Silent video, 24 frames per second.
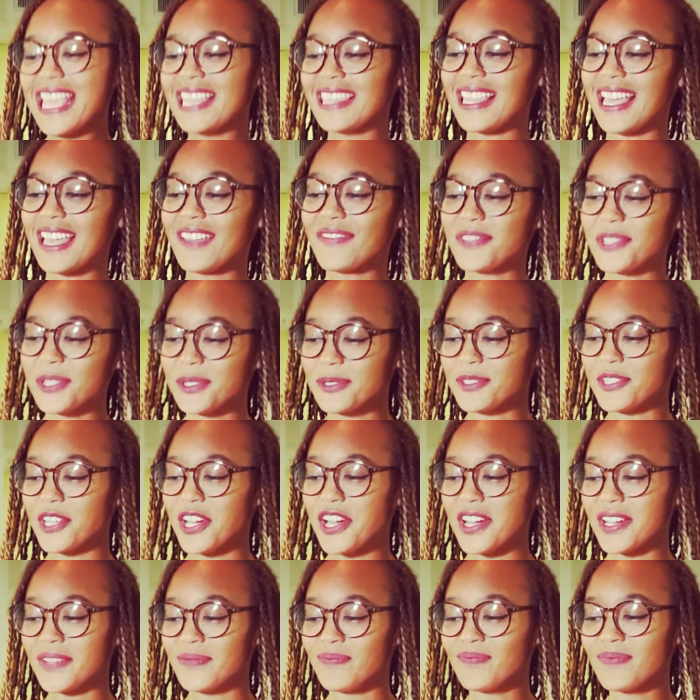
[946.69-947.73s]
Life goes
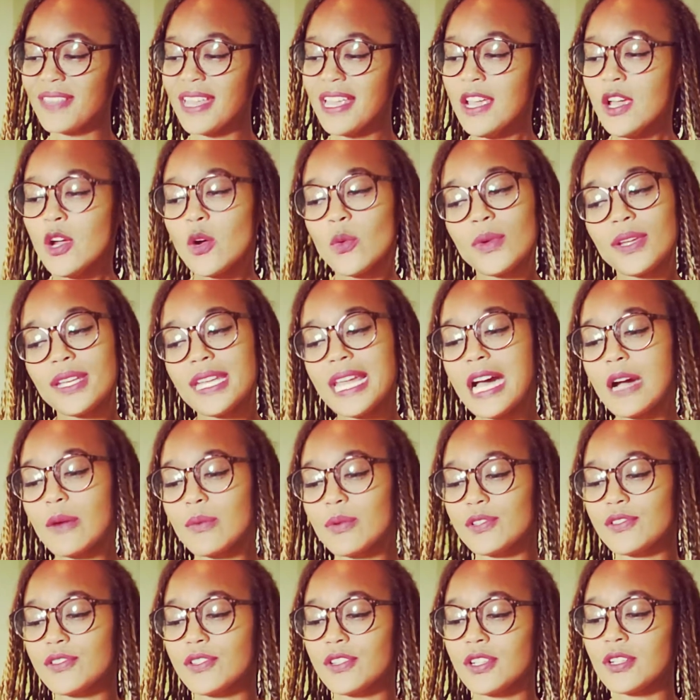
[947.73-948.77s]
on. We now
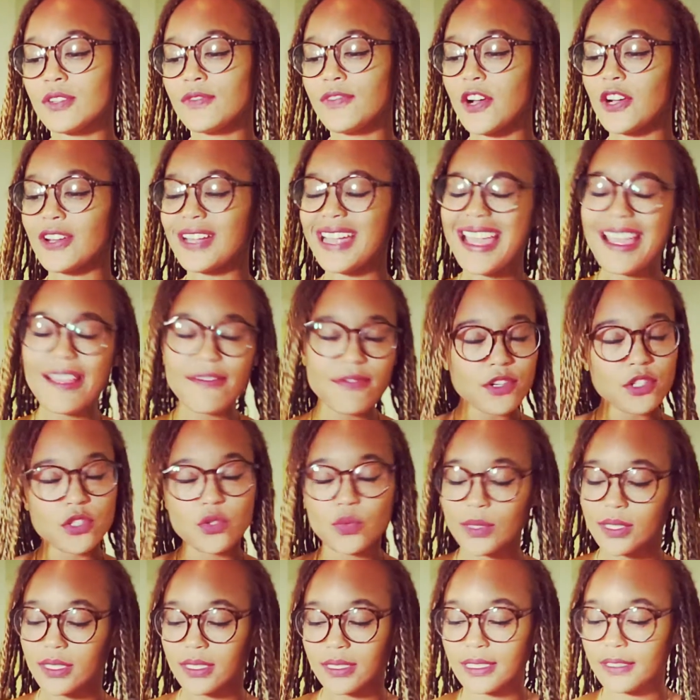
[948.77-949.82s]
reserve our
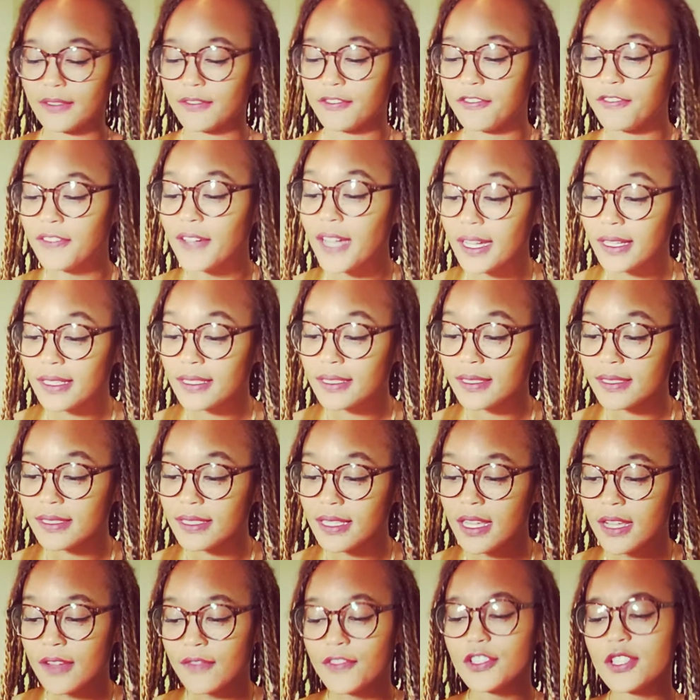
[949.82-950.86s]
ever-dwindling fucks
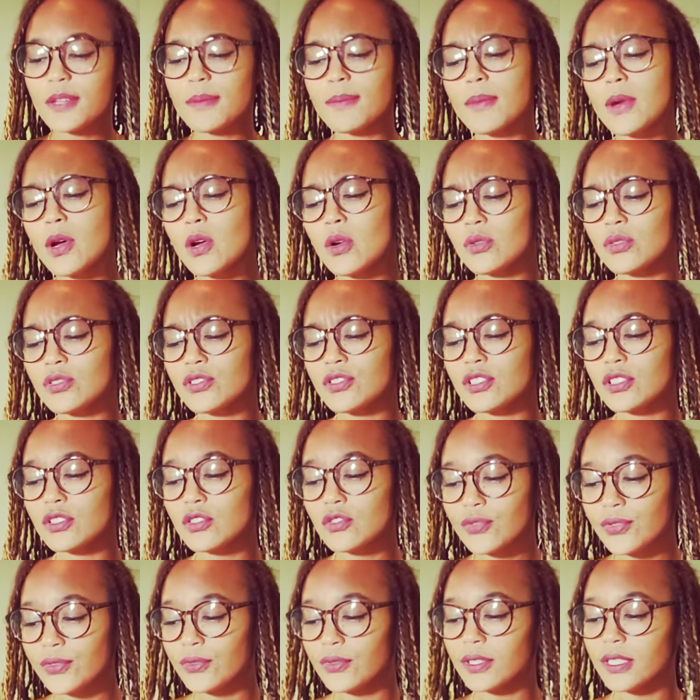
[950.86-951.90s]
for the most
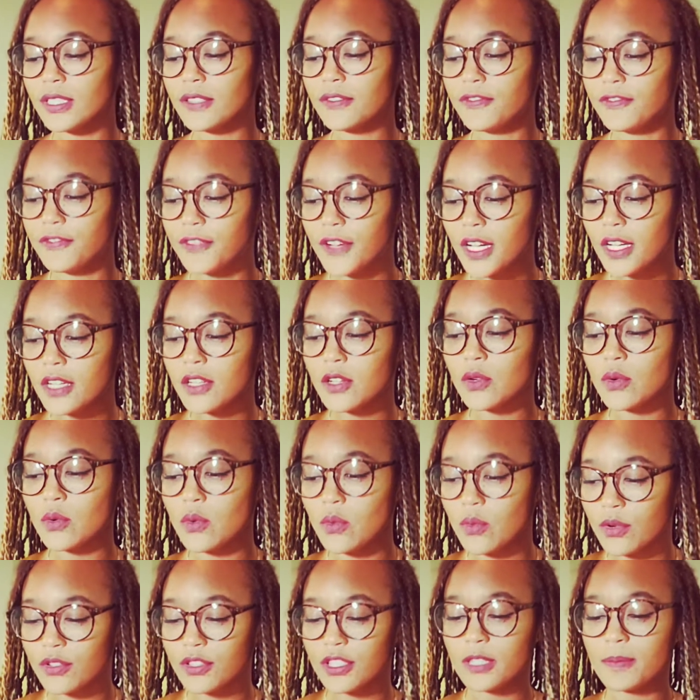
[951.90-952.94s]
truly
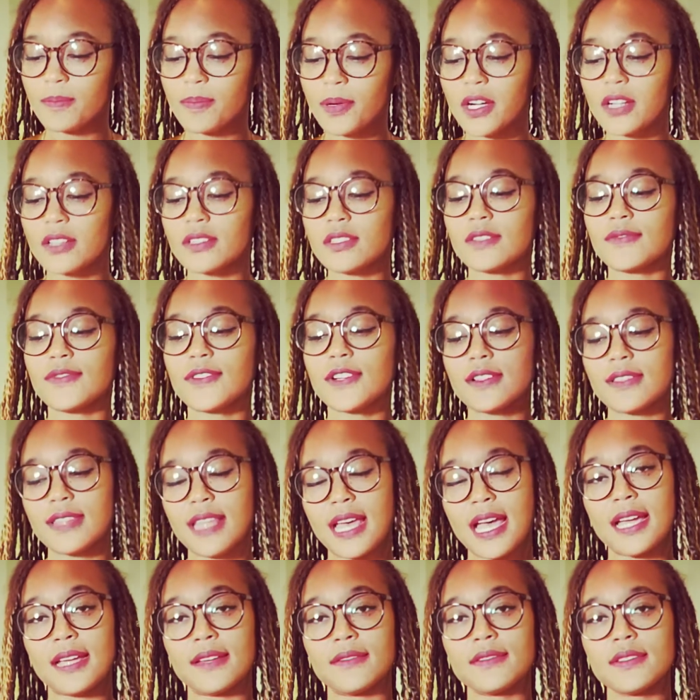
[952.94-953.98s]
fuck-worthy parts of our
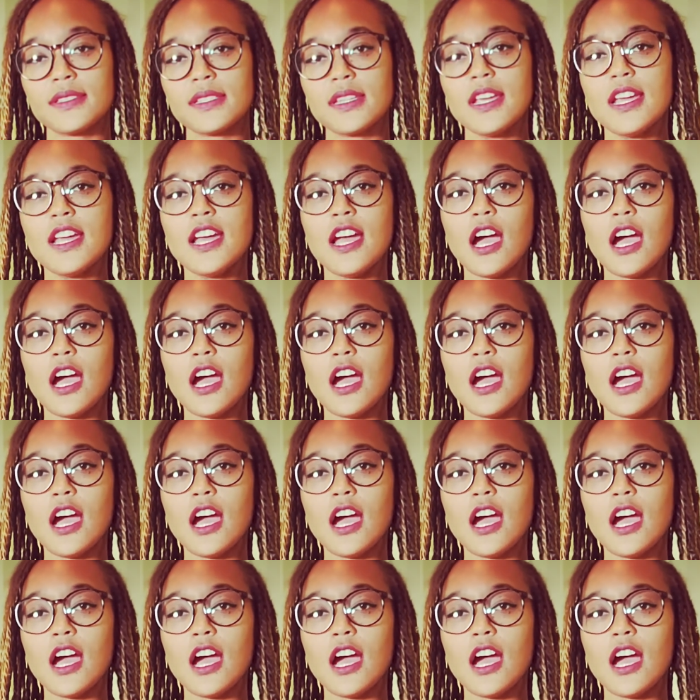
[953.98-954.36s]
lives.